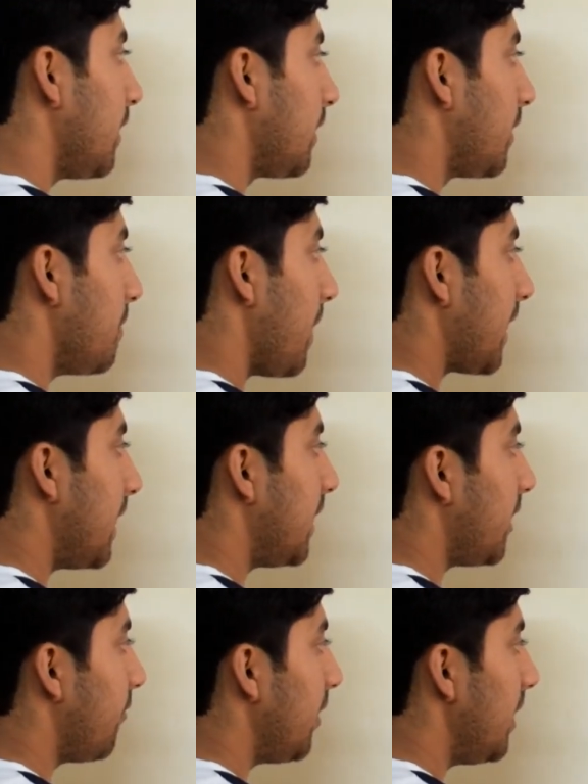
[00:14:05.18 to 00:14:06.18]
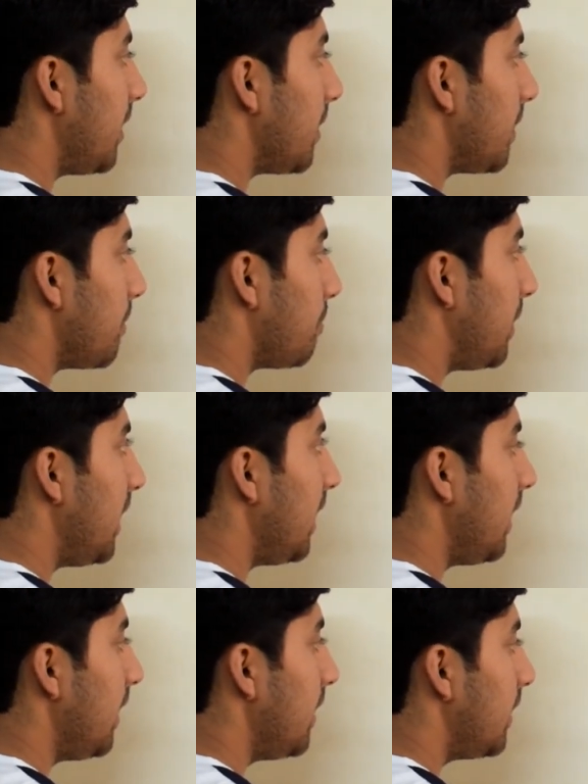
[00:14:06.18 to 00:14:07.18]
the magnetic field
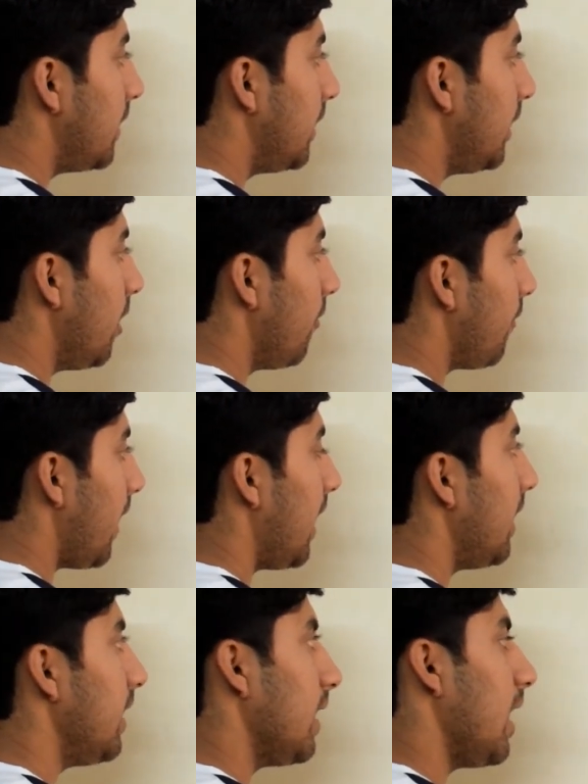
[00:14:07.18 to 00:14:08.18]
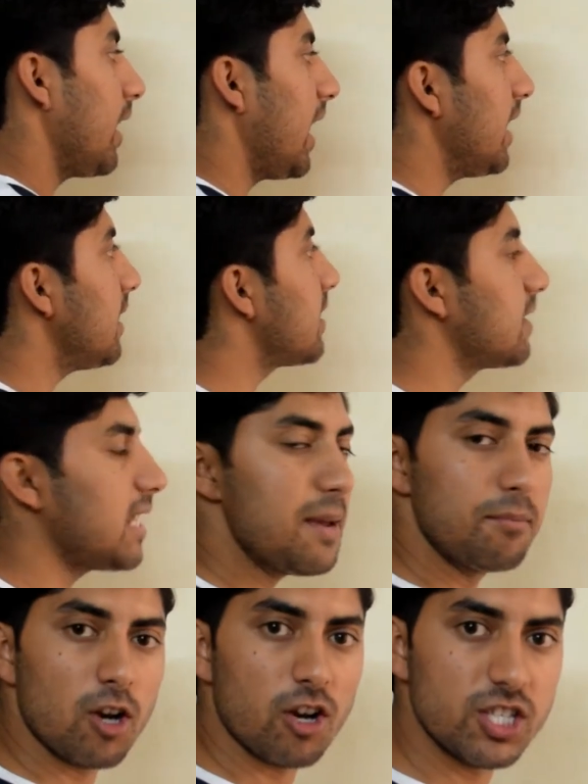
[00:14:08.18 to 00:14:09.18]
B, D of L, again the
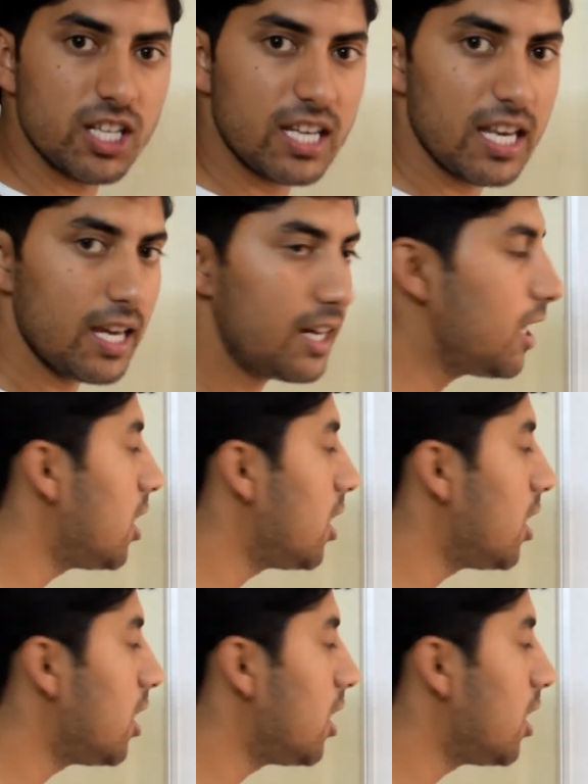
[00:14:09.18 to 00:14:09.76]
same logic here,